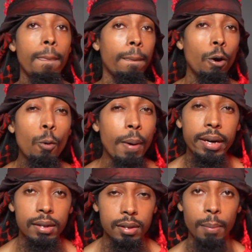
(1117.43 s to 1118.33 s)

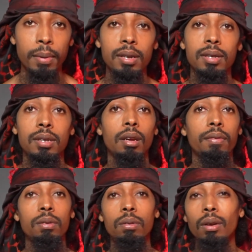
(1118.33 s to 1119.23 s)
Nobody's coming to save
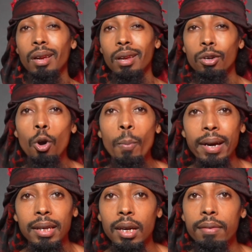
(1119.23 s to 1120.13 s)
you.
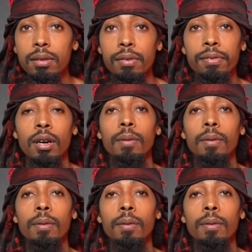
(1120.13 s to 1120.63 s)
Nobody gives a fuck.